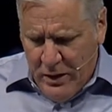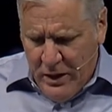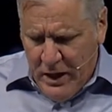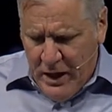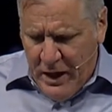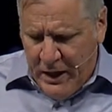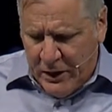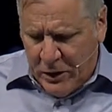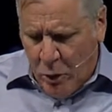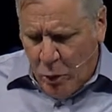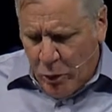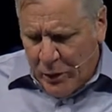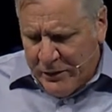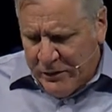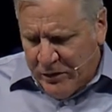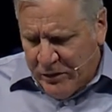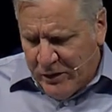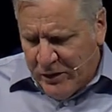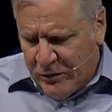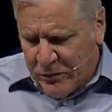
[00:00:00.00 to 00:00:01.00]
And according
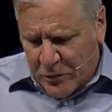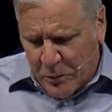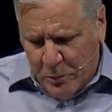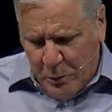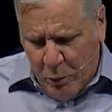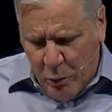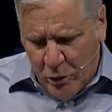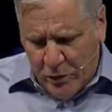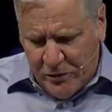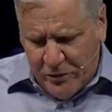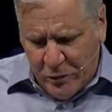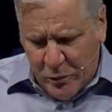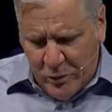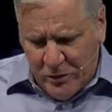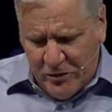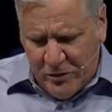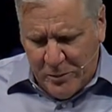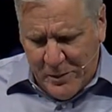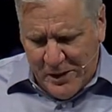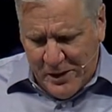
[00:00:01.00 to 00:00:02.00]
to these reports, you
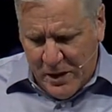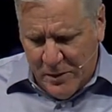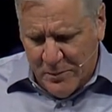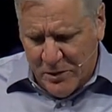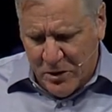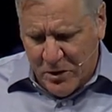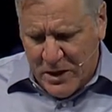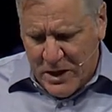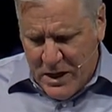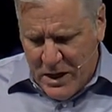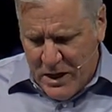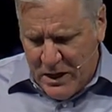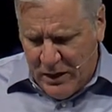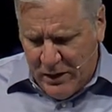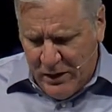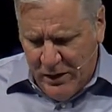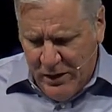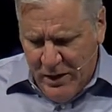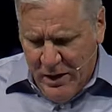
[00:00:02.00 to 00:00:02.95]
wish to become their king.